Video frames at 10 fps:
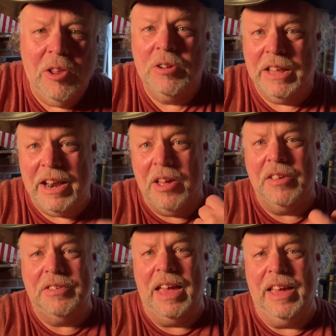at
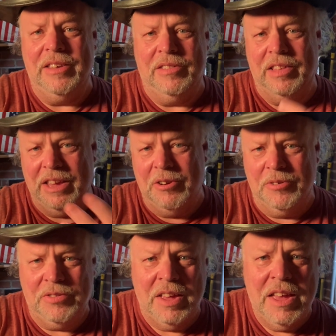us as
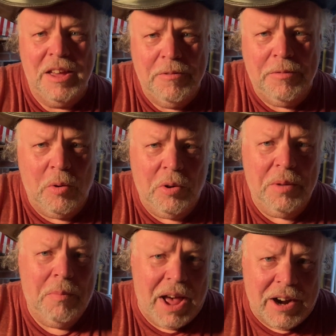leaders for
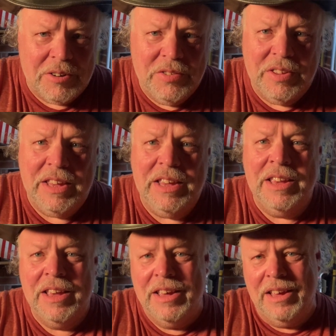democracy
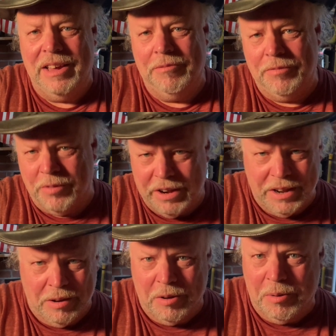and
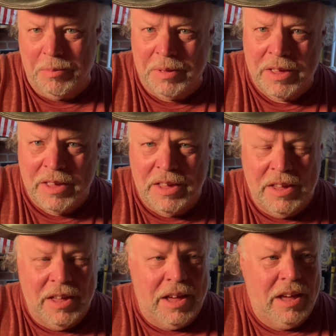freedom,
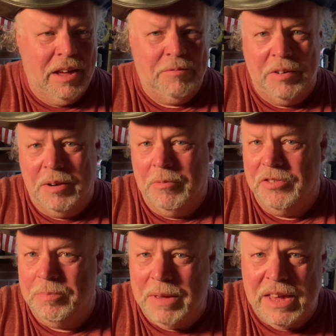freedom of
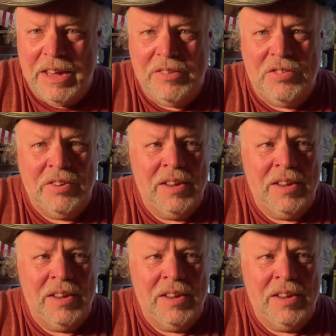speech,